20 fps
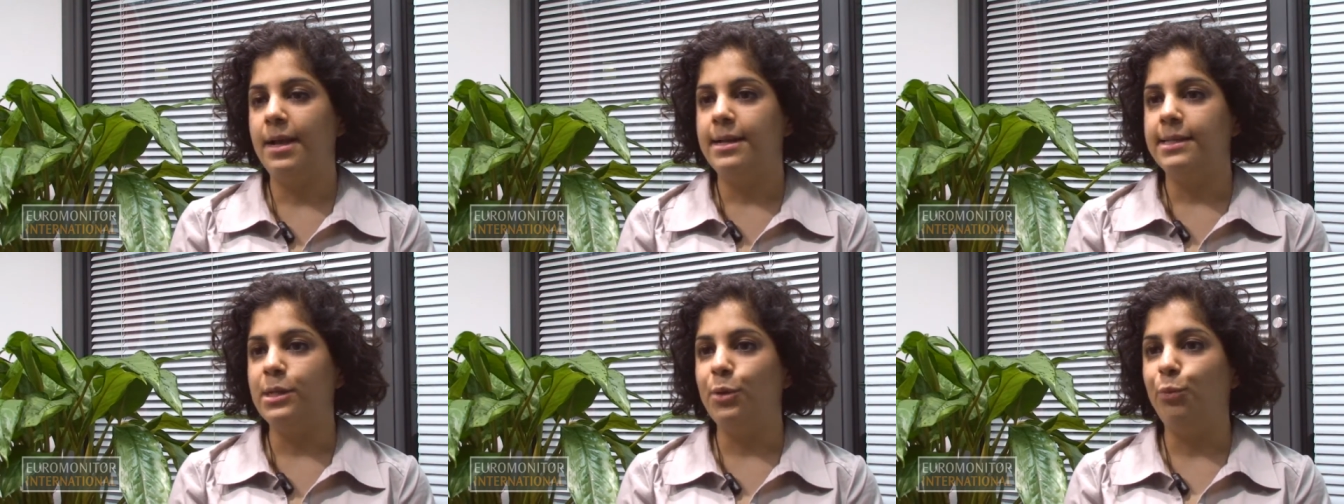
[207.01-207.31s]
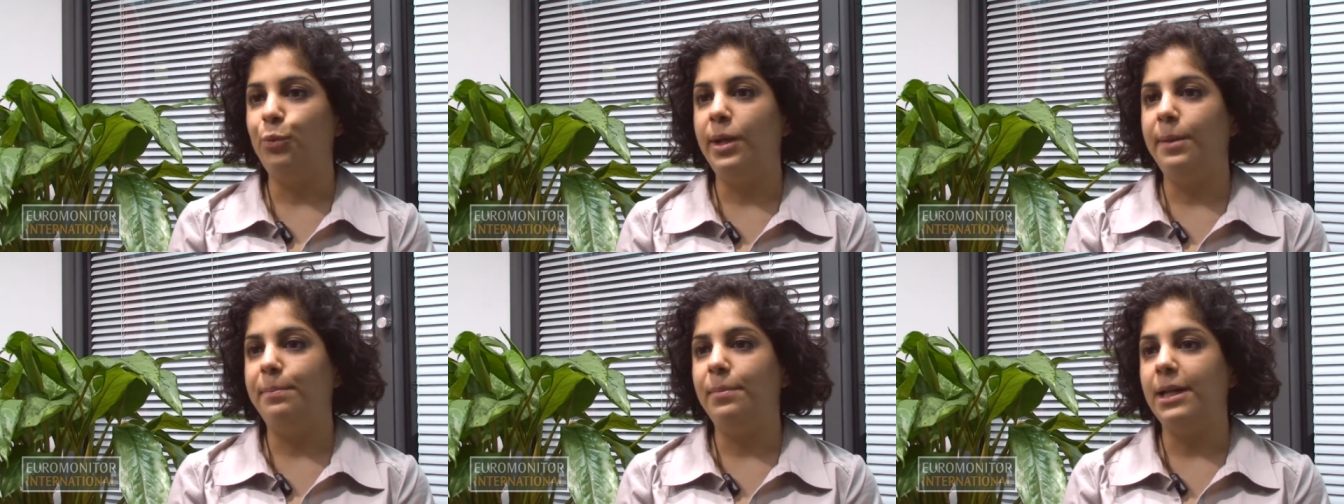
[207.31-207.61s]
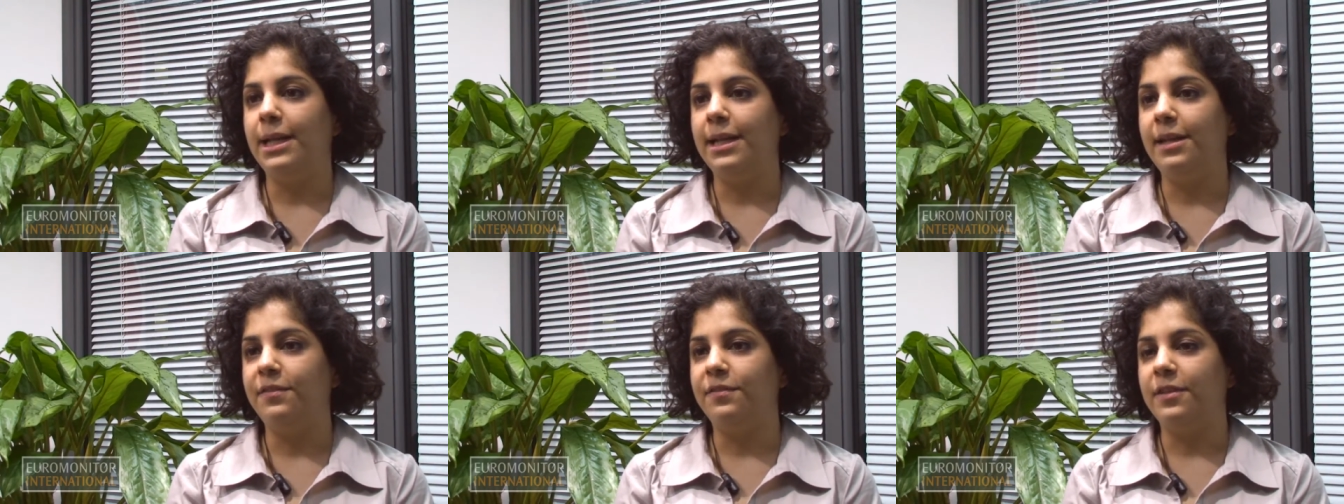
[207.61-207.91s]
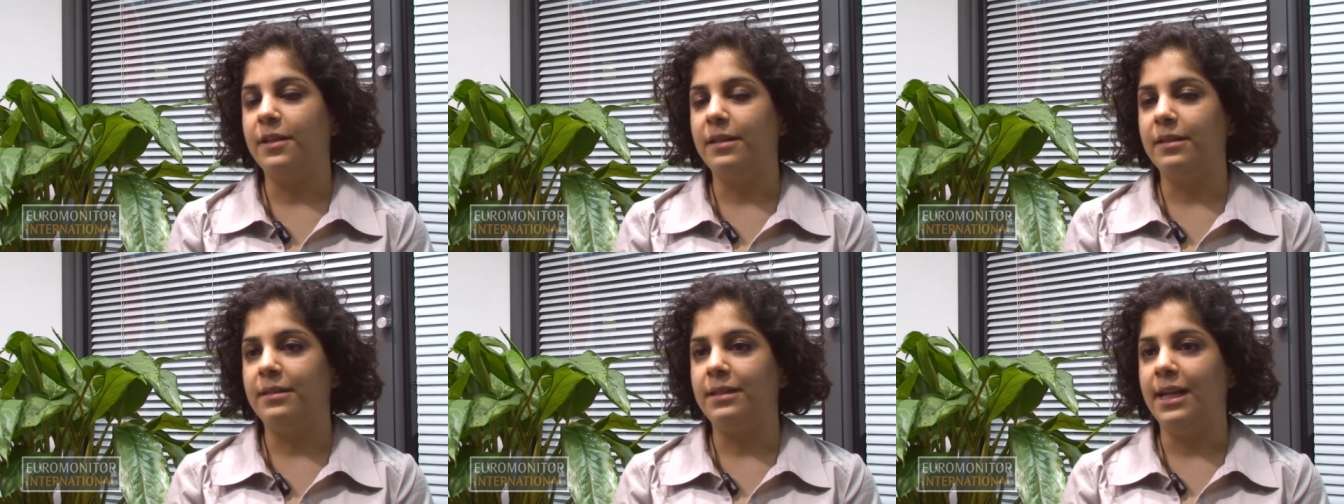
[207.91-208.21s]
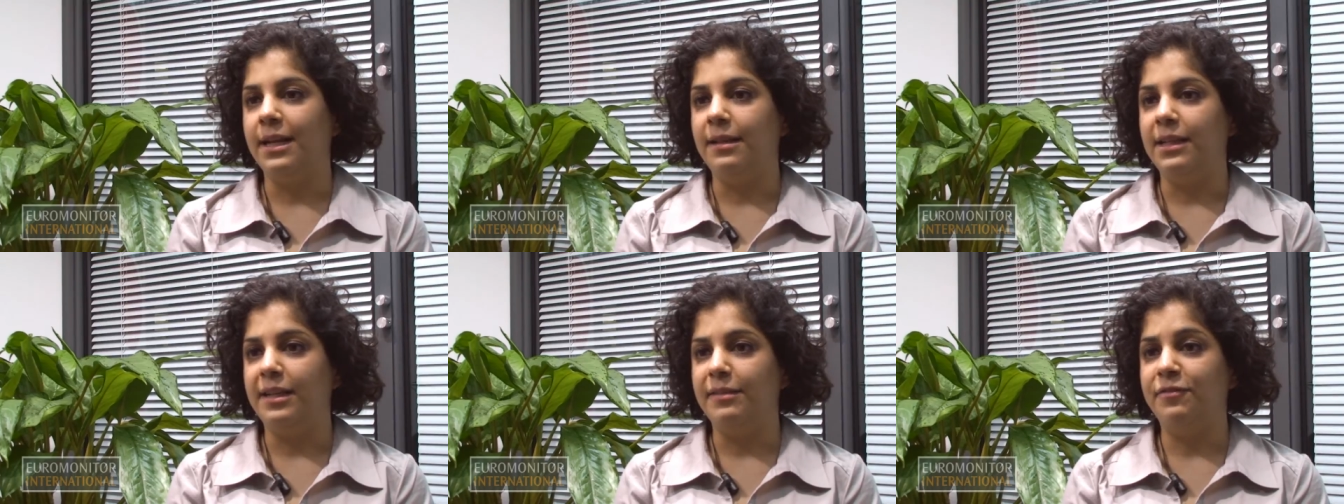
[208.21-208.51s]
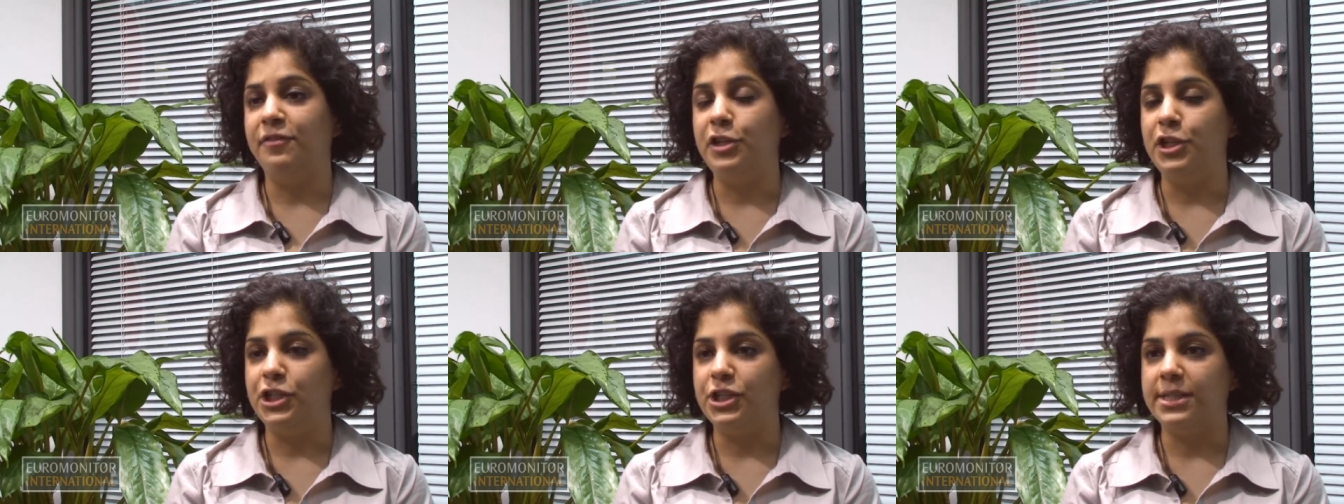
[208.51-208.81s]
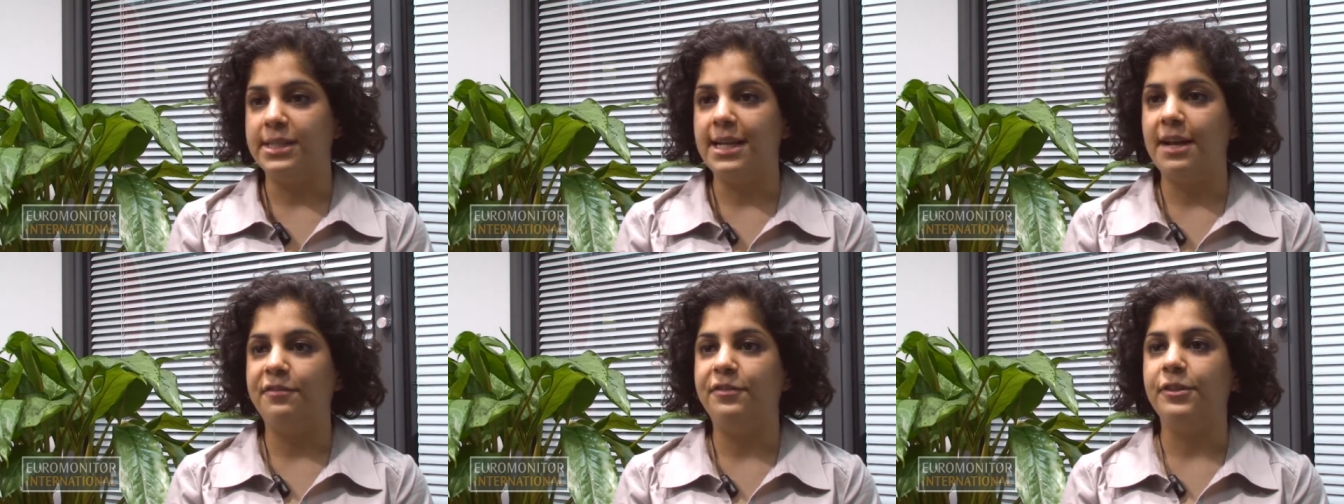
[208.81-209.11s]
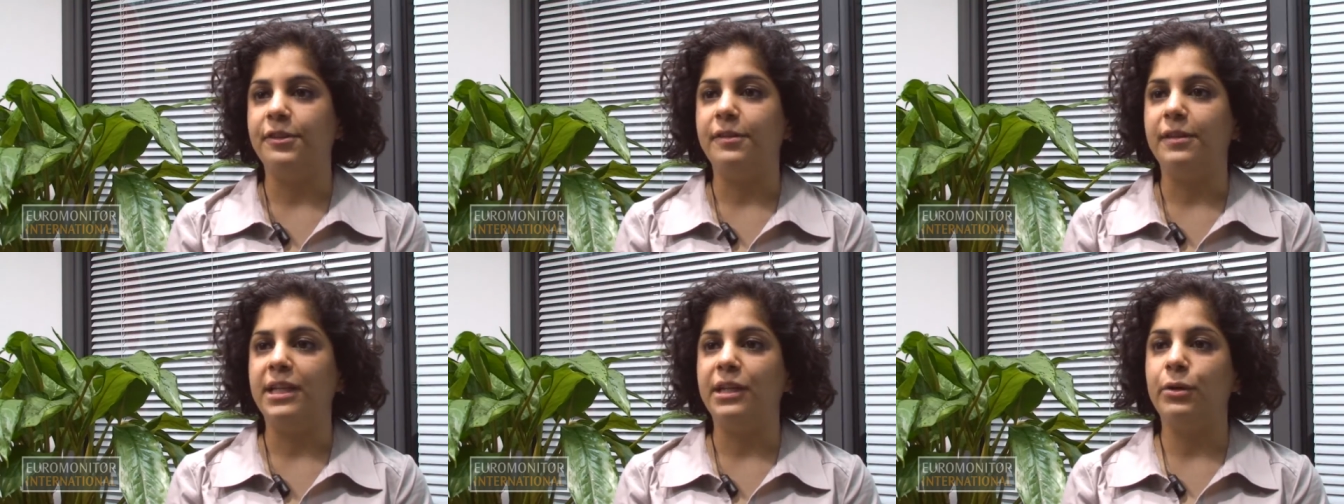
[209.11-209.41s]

So we believe that in the Future 7,